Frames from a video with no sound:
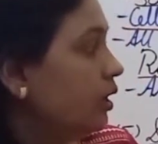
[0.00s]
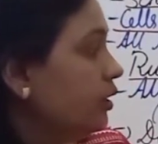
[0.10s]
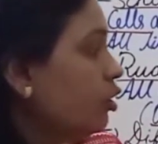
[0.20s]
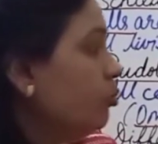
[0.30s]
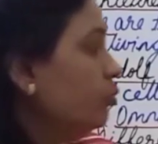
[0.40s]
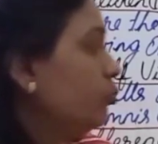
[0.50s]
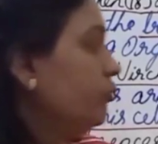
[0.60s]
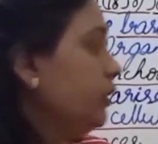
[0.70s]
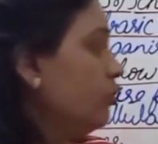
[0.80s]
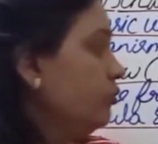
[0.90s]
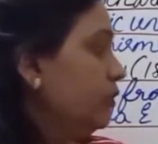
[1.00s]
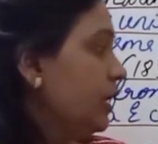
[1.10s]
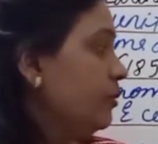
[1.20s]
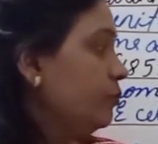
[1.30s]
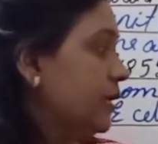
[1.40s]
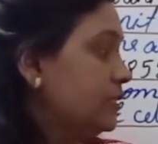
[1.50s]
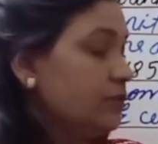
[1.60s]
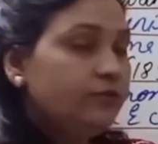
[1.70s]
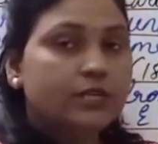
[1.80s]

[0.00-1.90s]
Now moving on, we have passive